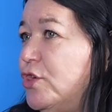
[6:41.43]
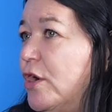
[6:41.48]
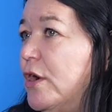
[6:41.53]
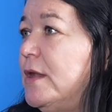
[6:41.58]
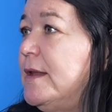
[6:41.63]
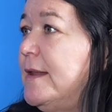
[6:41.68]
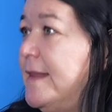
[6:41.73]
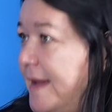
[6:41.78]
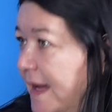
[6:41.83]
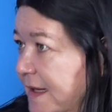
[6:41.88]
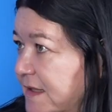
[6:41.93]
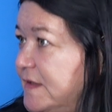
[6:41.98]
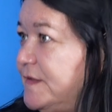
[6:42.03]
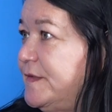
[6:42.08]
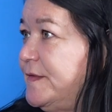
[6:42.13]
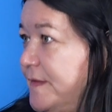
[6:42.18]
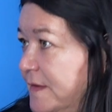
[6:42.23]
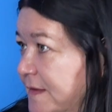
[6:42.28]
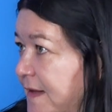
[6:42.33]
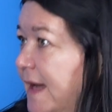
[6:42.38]
Jon,
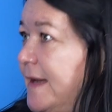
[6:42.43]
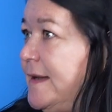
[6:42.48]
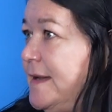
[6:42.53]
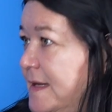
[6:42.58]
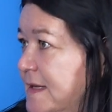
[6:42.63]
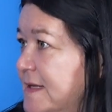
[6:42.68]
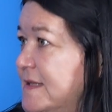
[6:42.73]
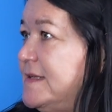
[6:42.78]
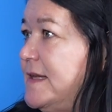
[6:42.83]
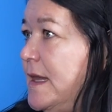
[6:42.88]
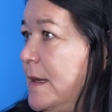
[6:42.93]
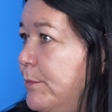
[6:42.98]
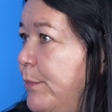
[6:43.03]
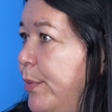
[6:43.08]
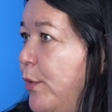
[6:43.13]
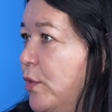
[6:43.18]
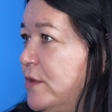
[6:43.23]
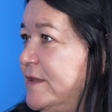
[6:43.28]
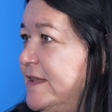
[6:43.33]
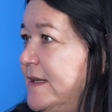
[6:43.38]
that is
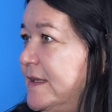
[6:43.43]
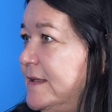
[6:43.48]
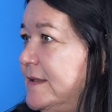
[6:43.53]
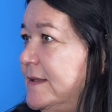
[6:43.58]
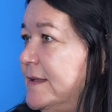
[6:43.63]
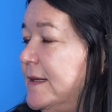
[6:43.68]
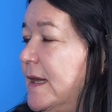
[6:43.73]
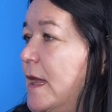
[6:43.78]
important.